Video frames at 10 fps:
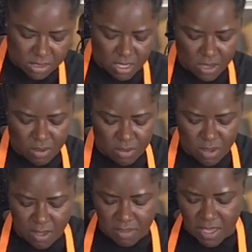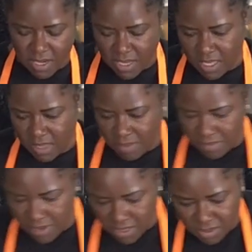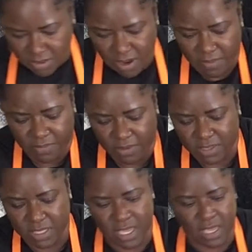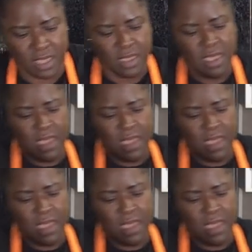So I'm going to cut my mixer off for a second.